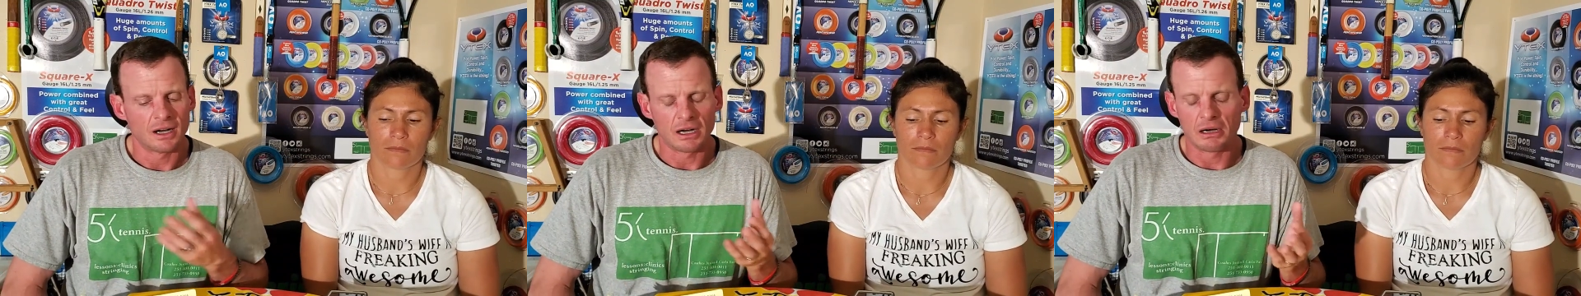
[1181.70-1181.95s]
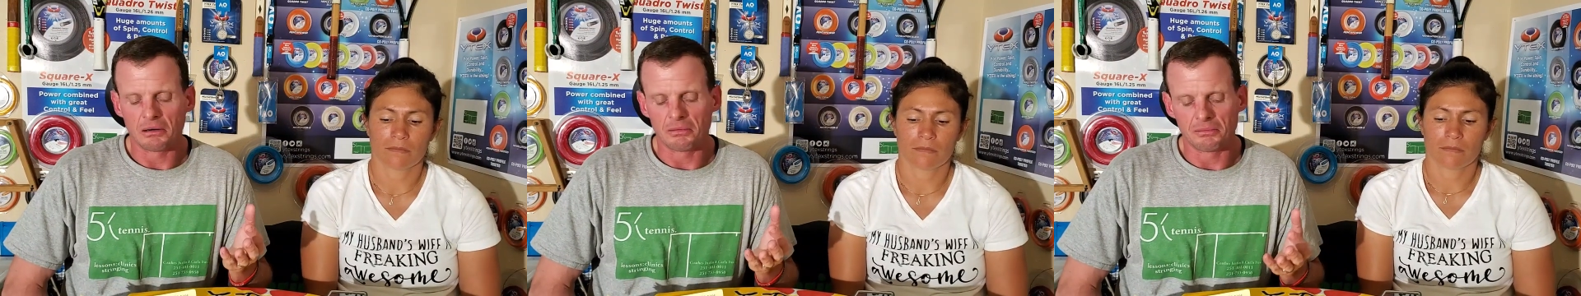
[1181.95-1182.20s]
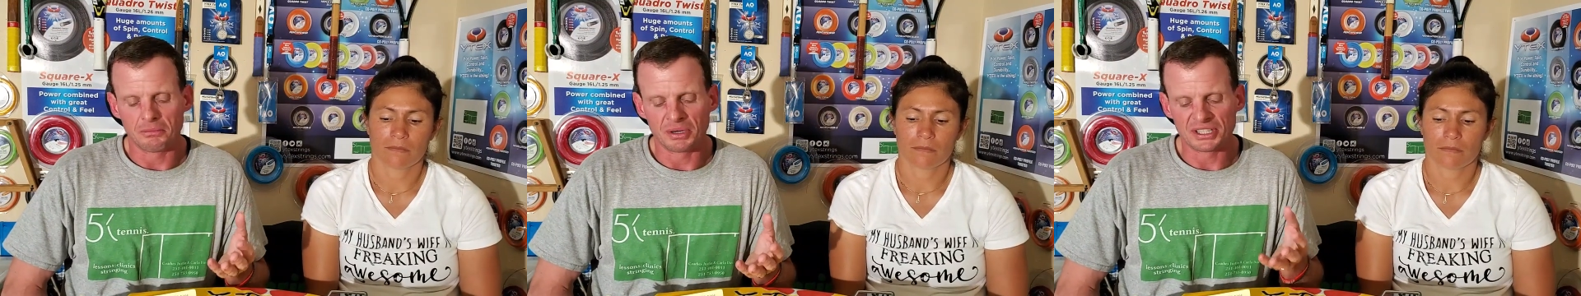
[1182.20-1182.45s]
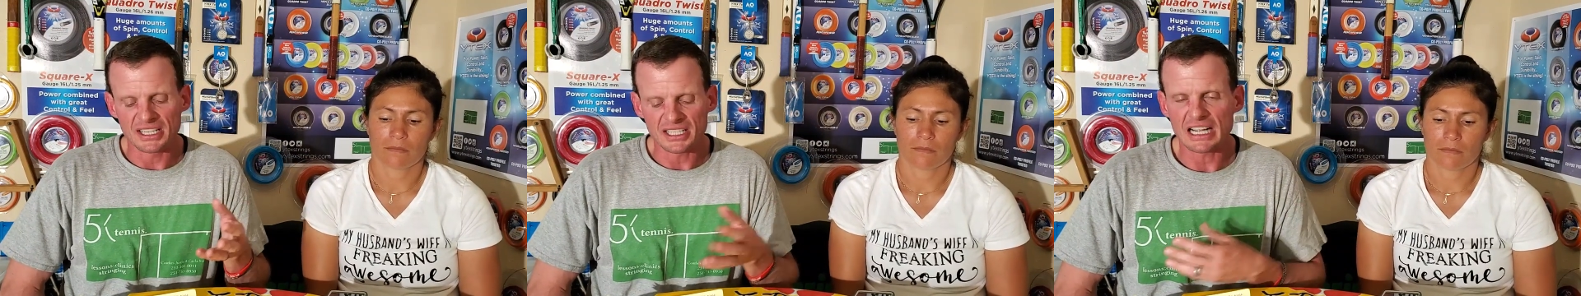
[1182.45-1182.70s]
Speaker 1: um,
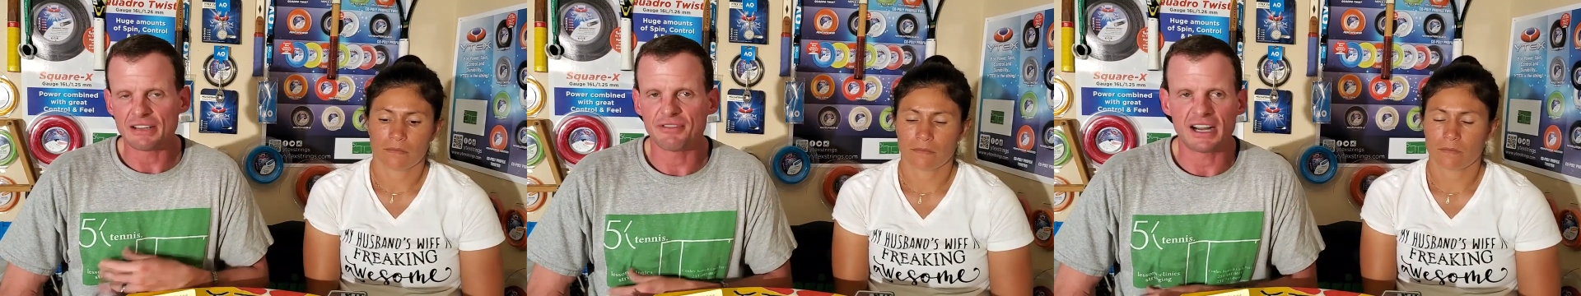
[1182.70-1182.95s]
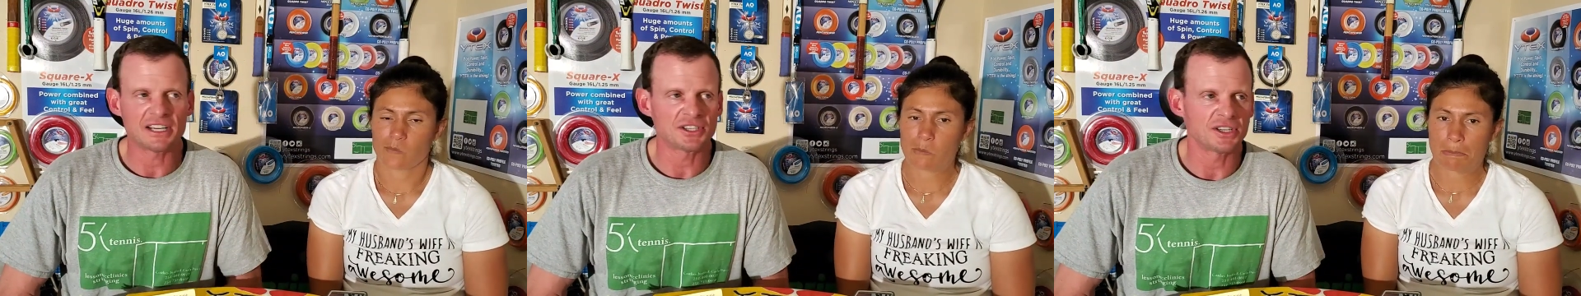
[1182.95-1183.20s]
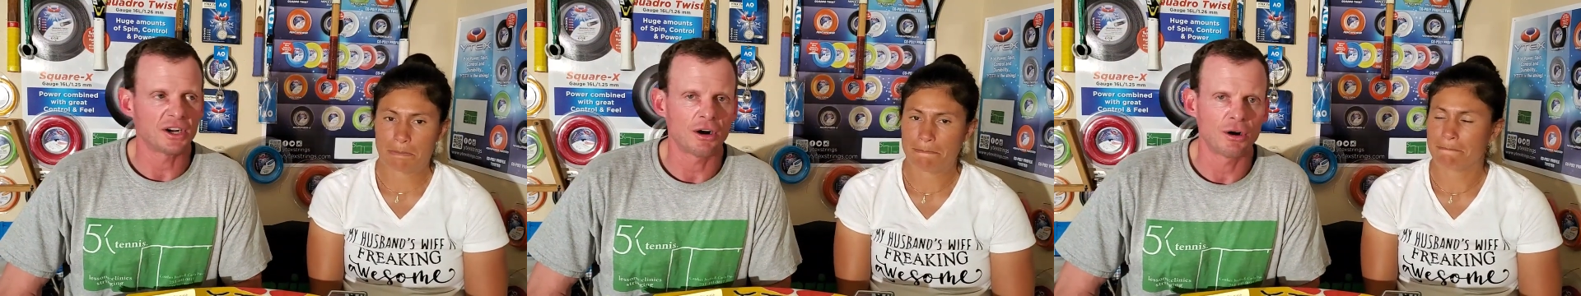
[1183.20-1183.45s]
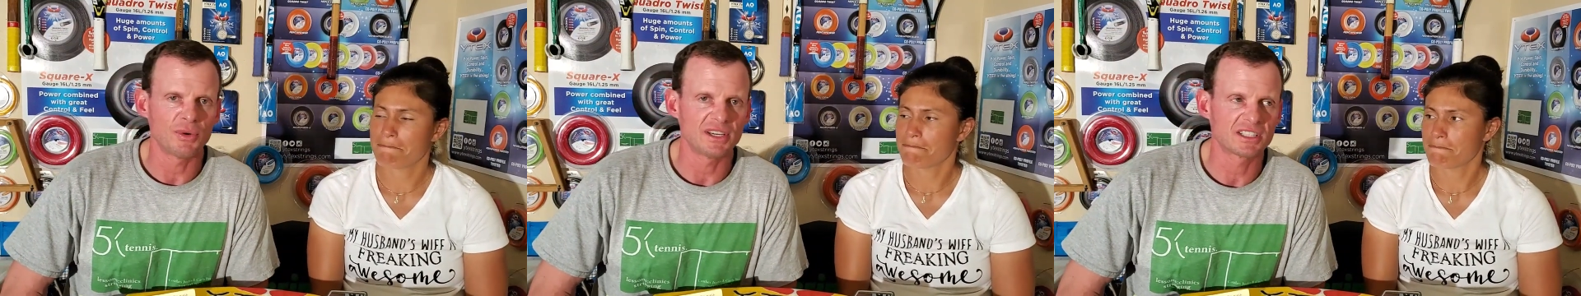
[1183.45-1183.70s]
but this guy Vajda
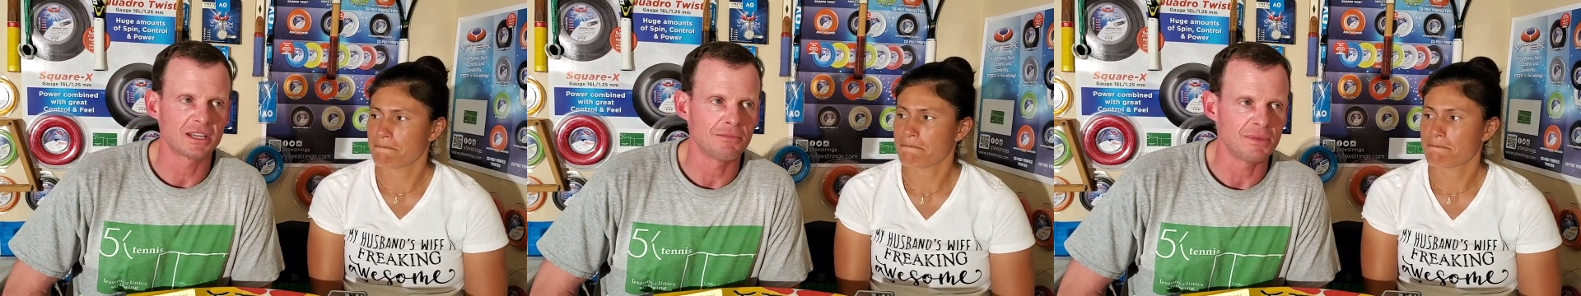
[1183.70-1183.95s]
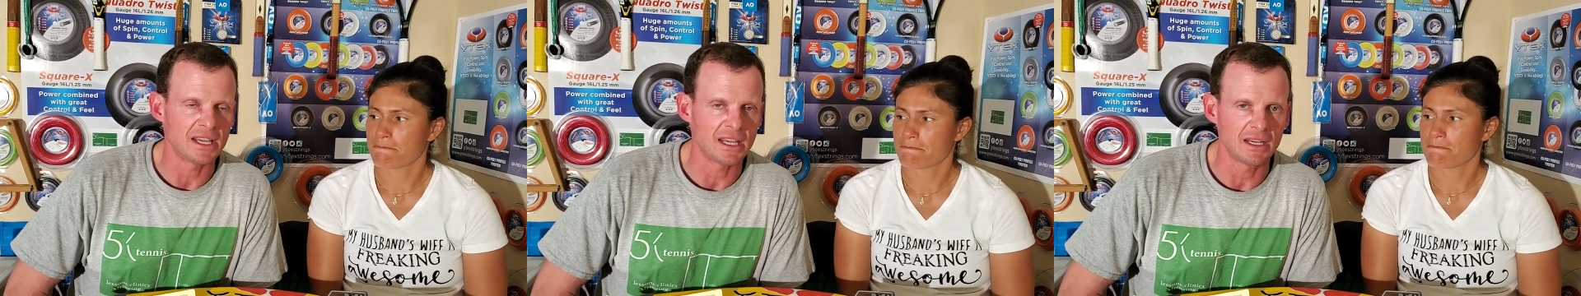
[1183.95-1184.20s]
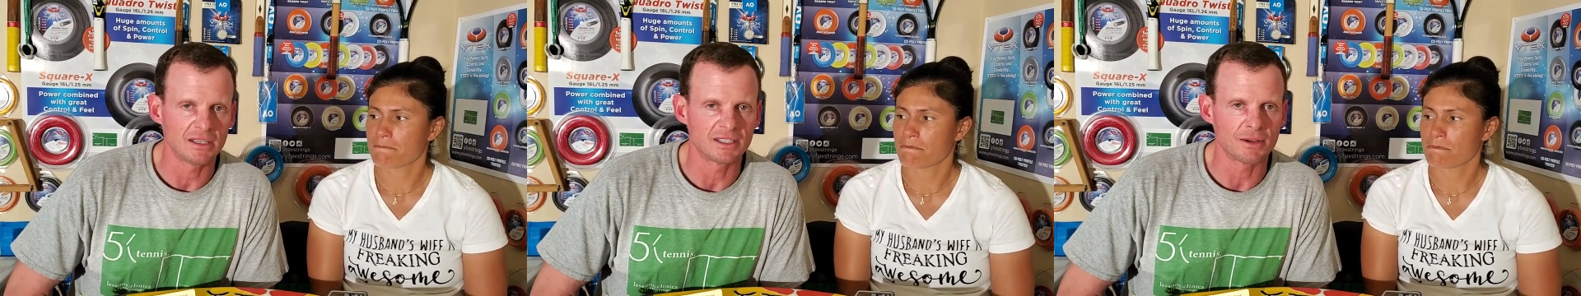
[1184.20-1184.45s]
always to me